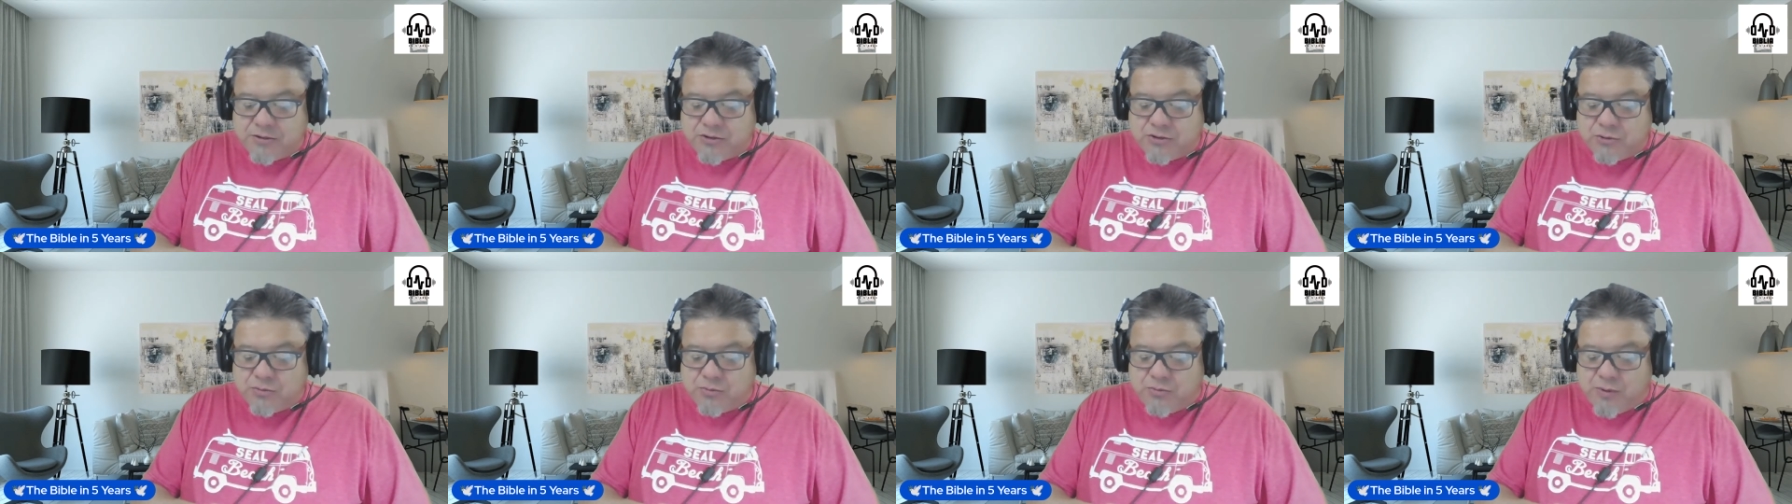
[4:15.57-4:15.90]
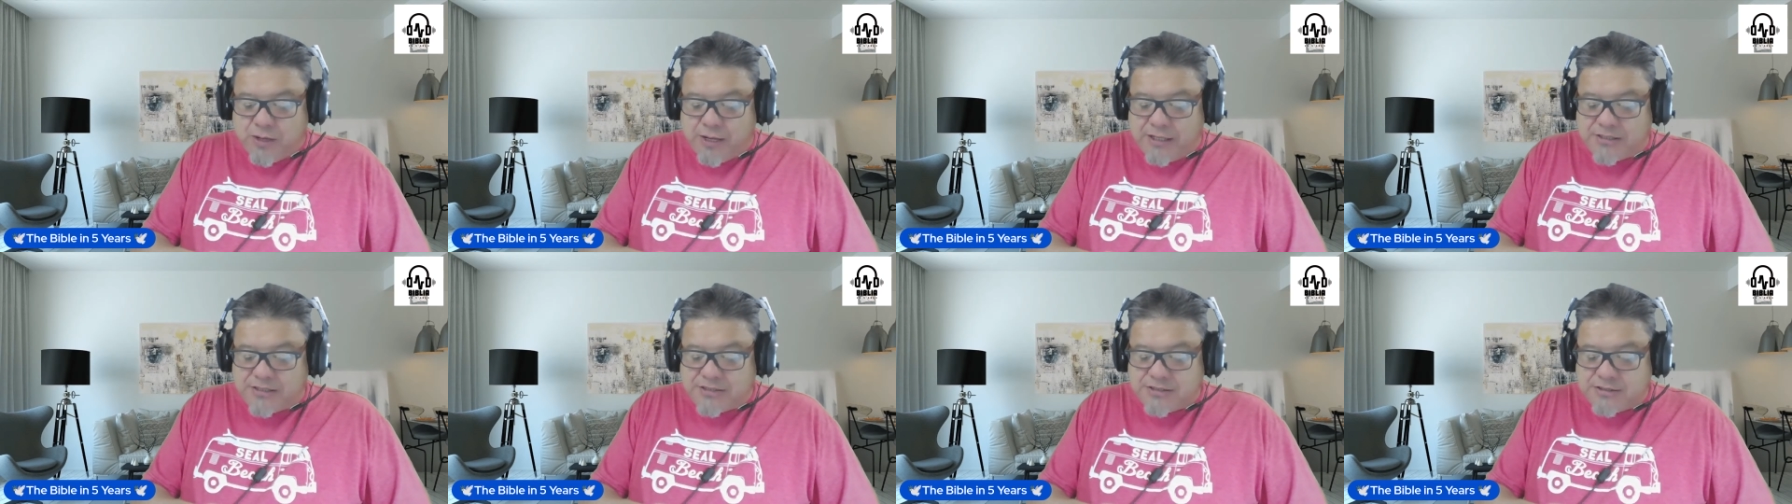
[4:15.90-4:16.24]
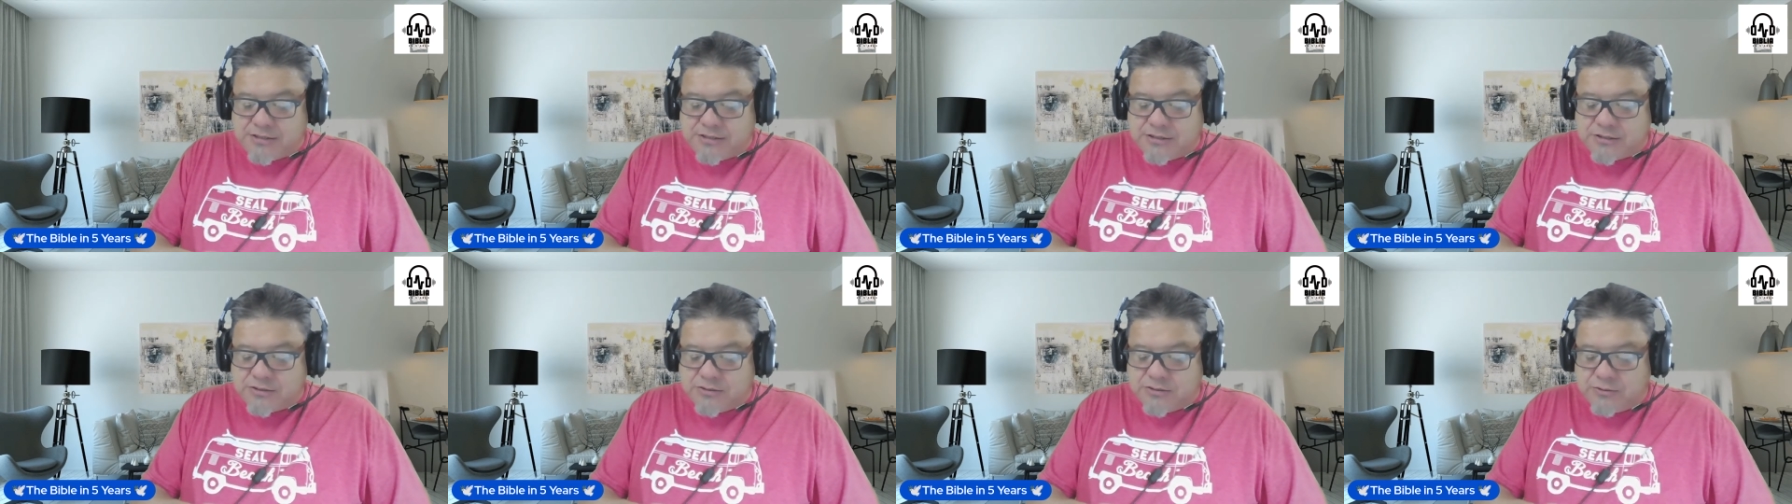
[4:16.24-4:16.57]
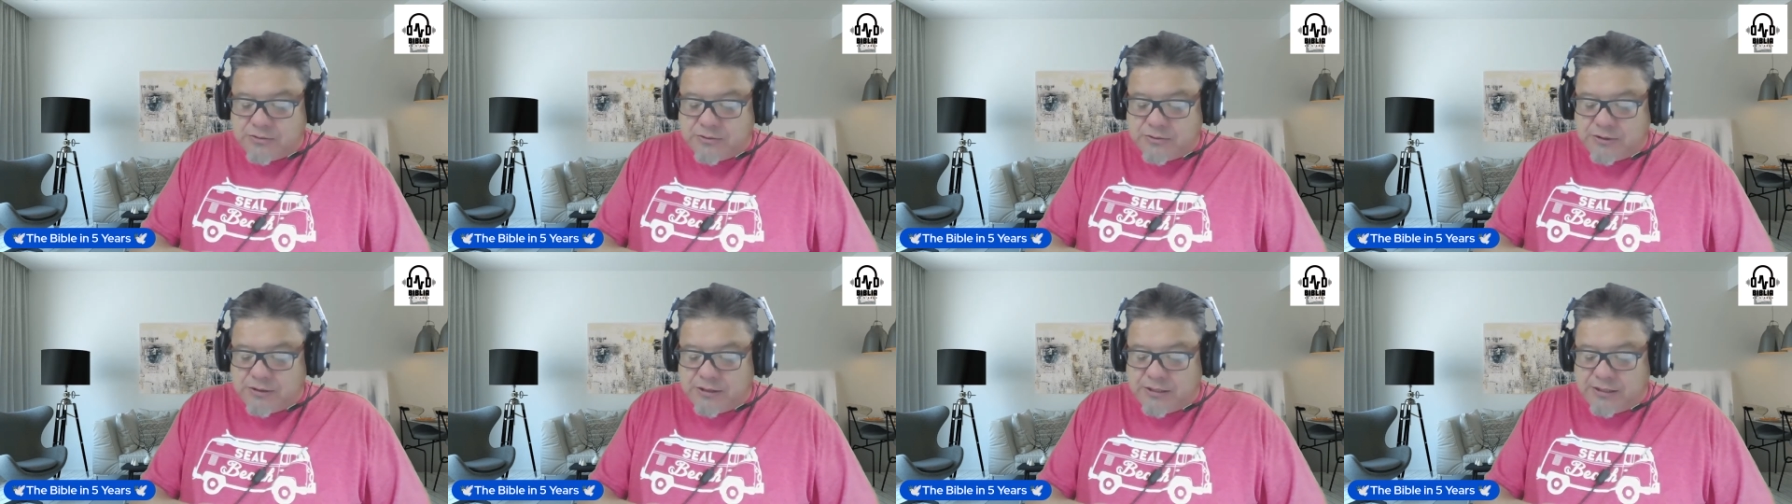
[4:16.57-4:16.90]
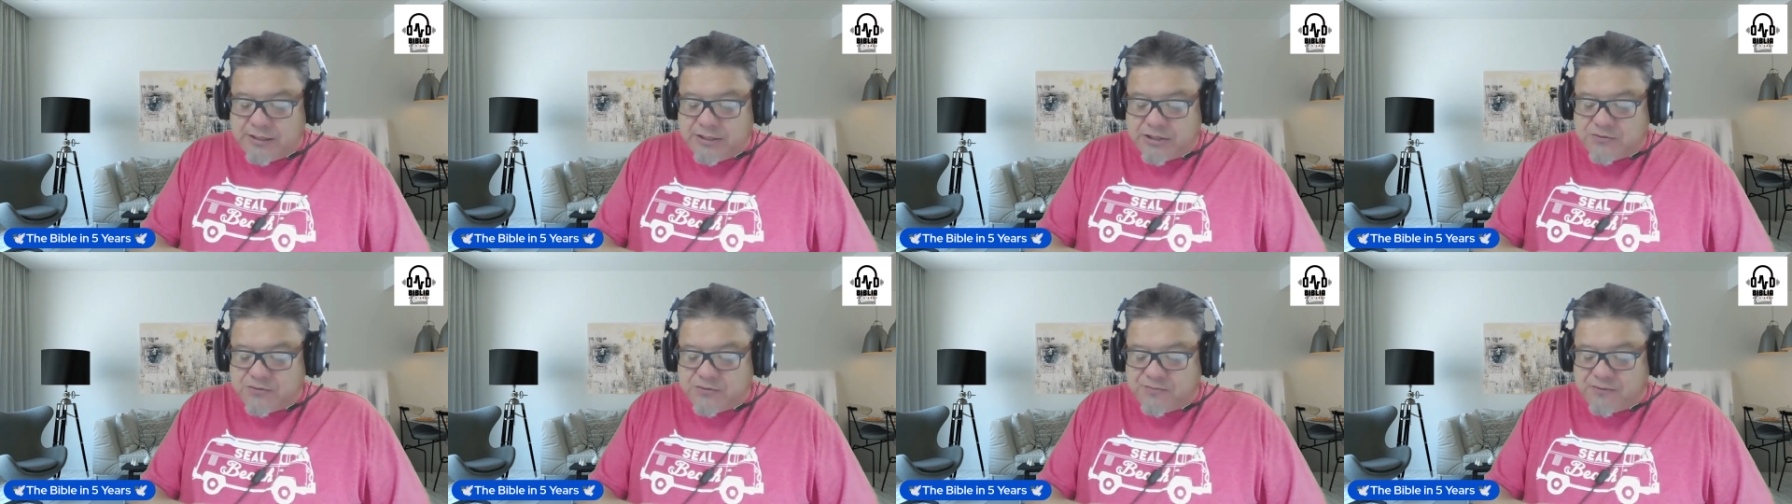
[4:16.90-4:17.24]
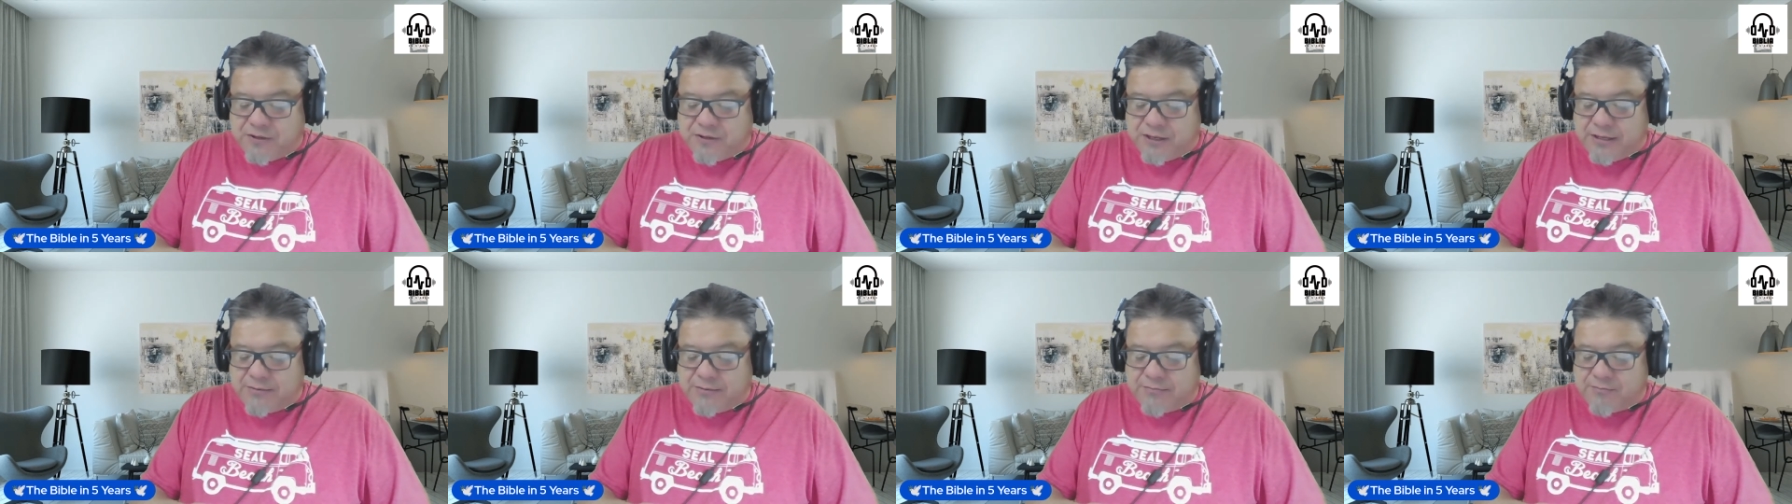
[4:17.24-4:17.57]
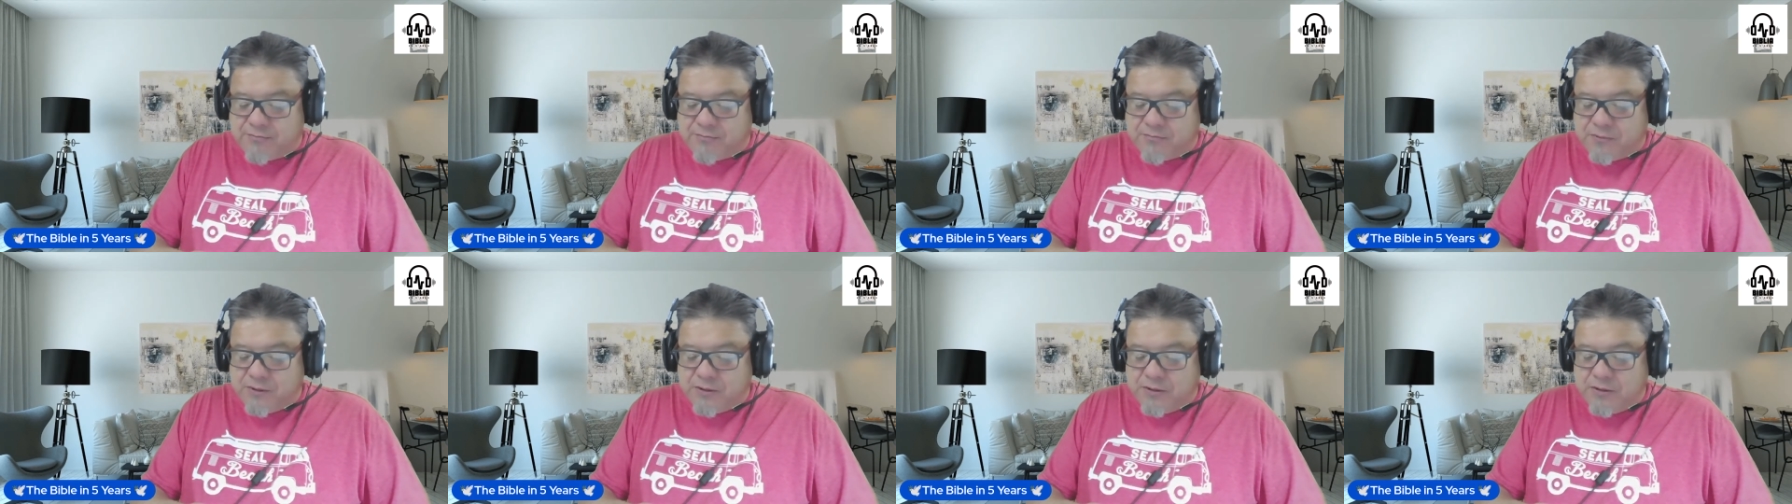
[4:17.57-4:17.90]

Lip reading: 2 bases under each frame.